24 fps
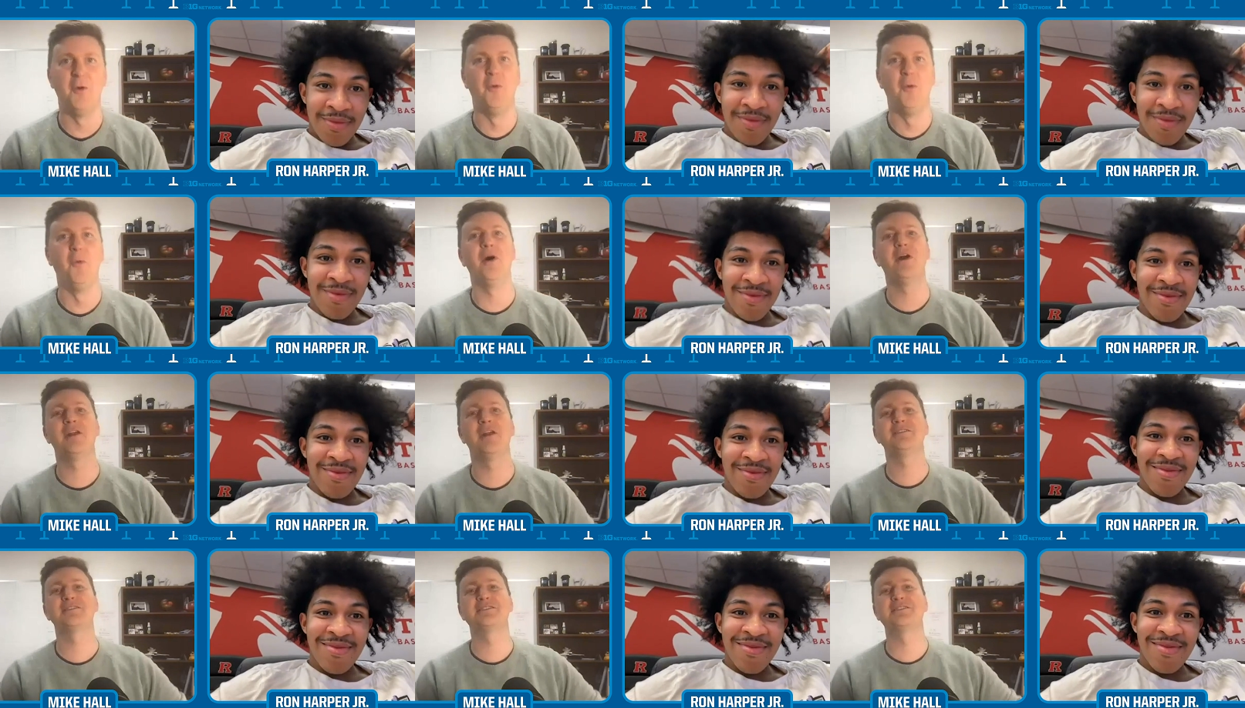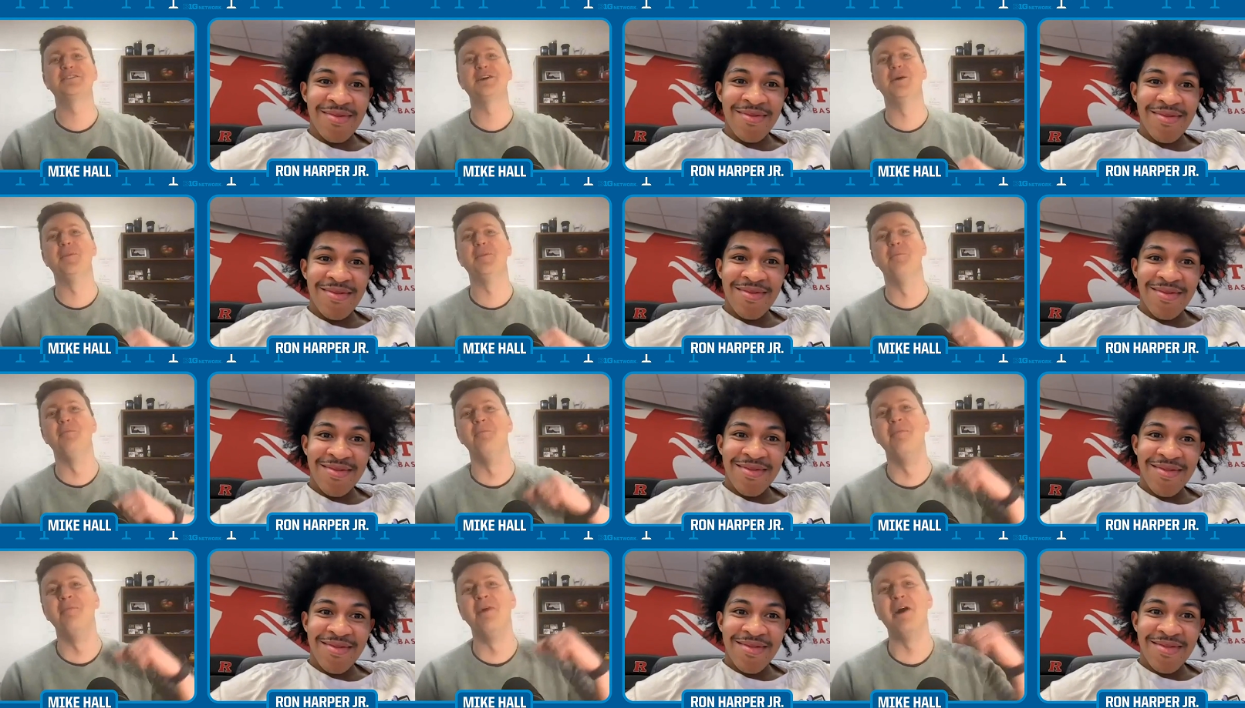Speaker 1: Mm-hmm. What is the
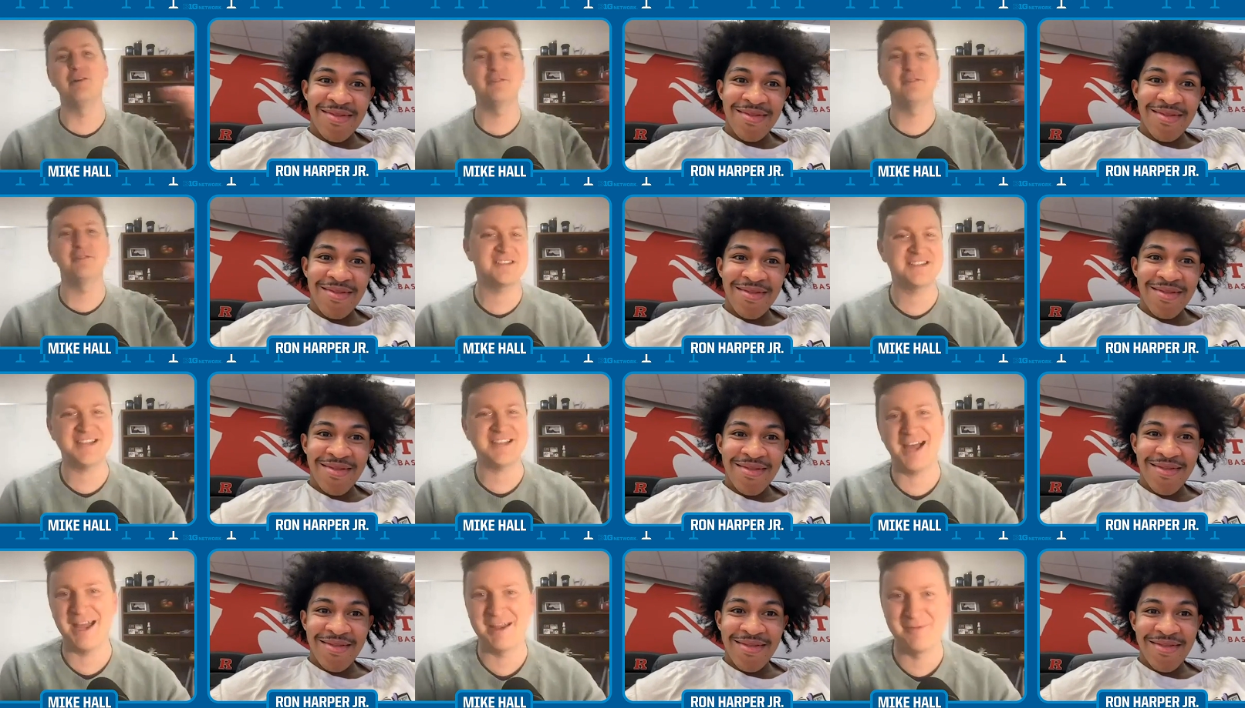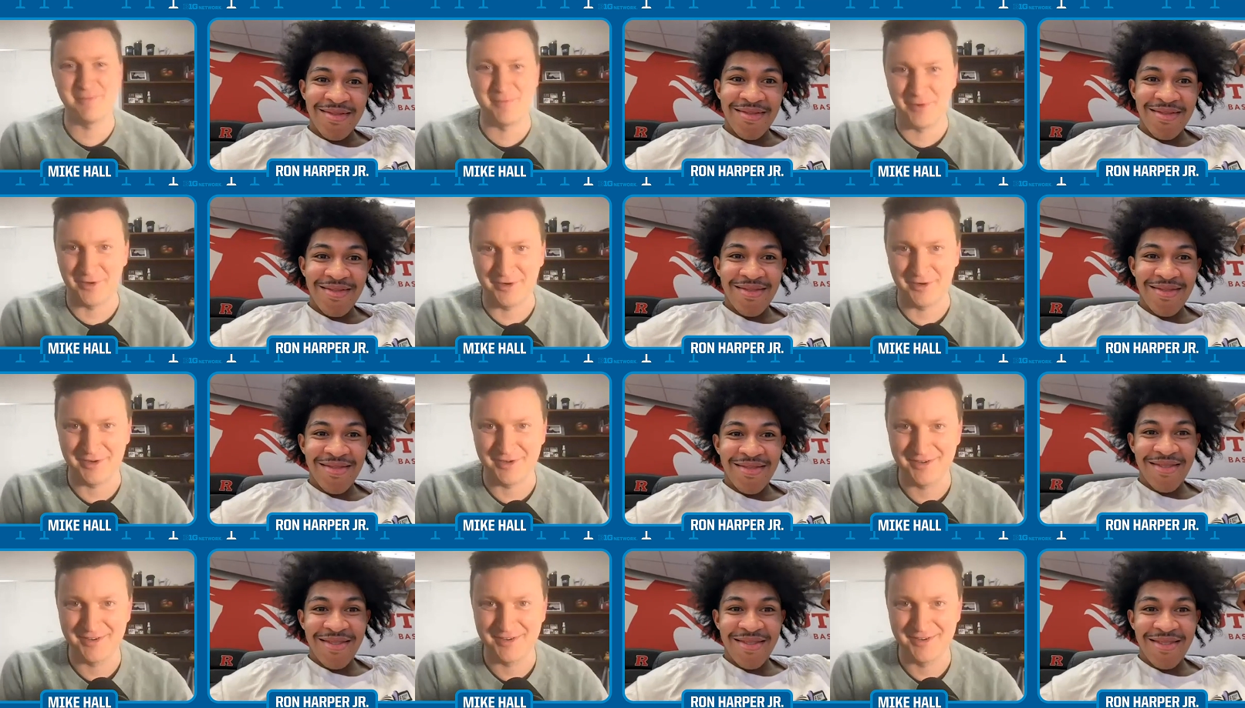most
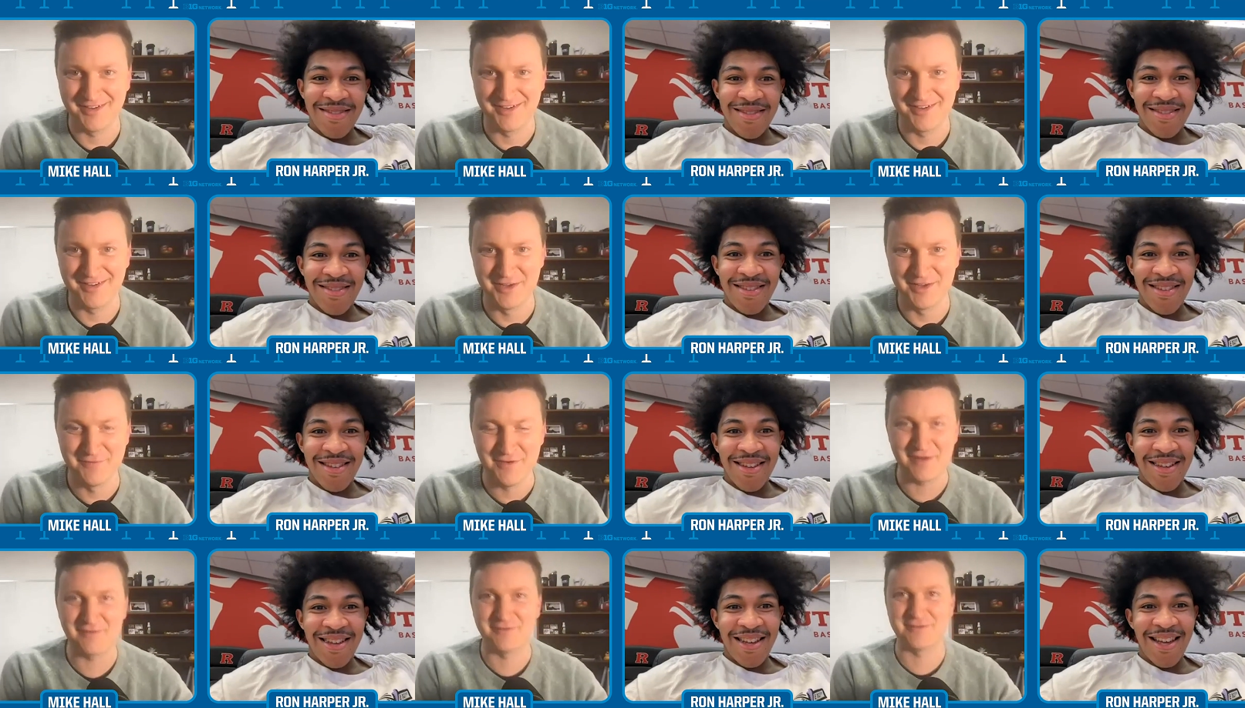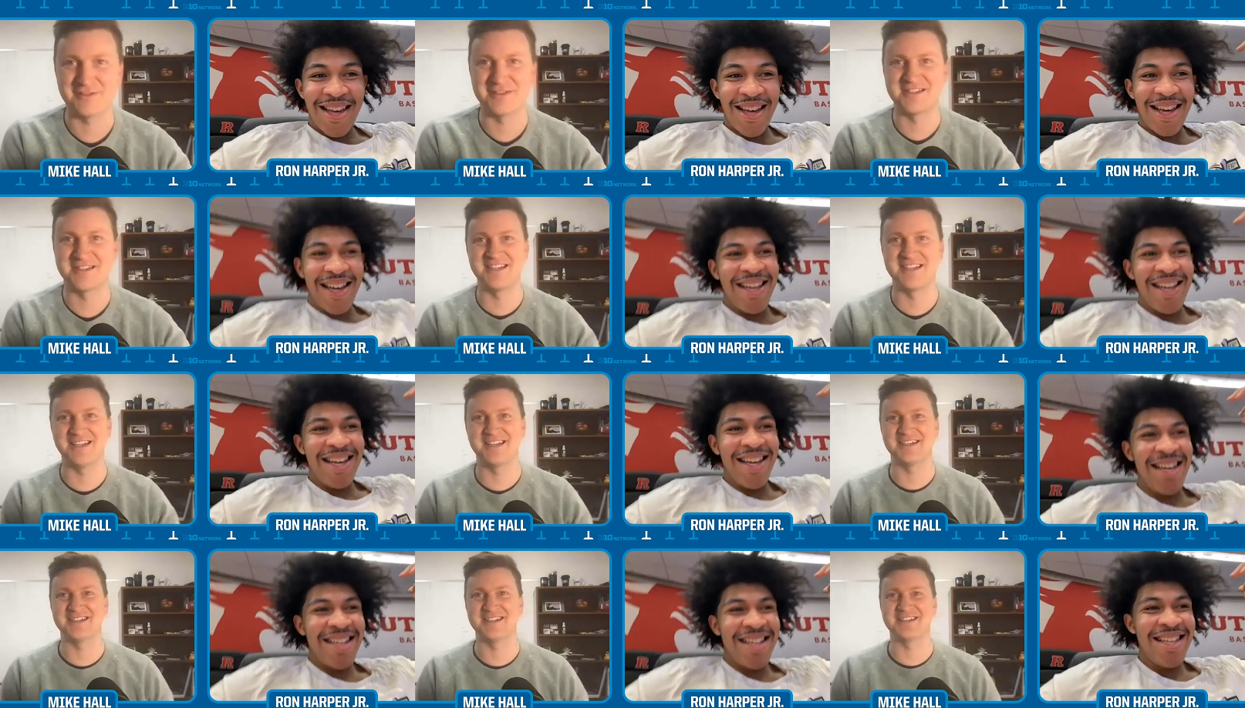hyper you've ever
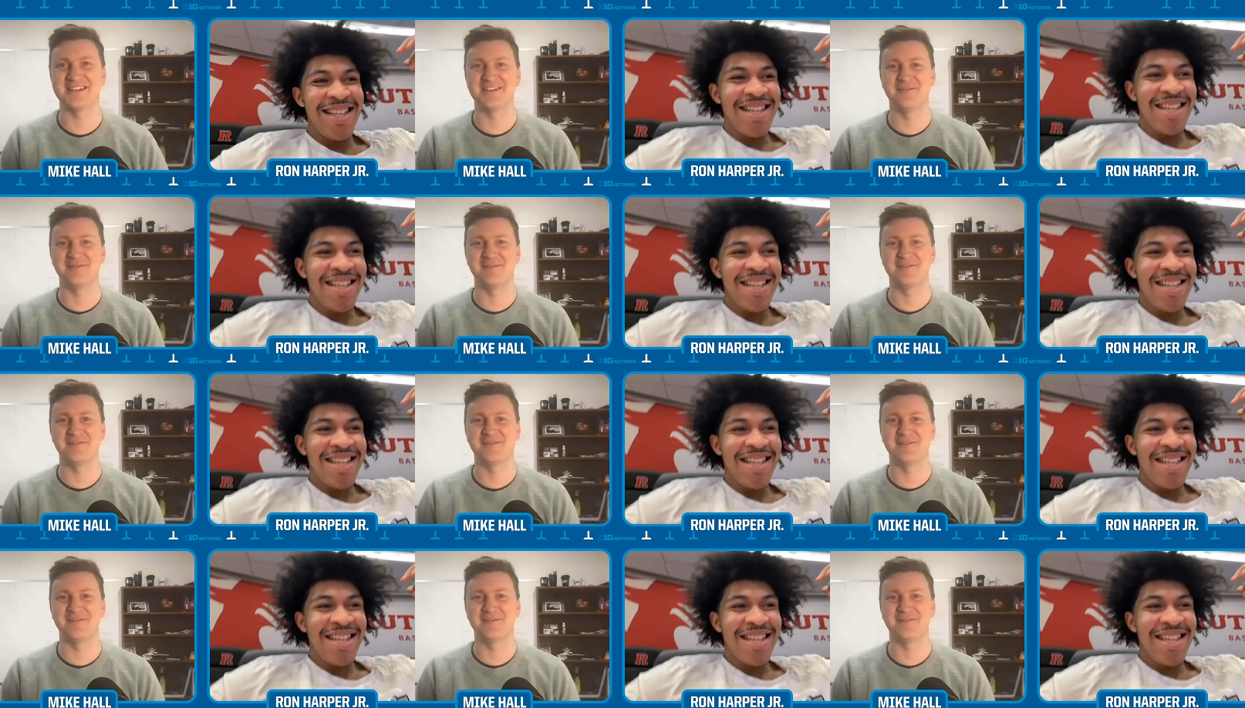seen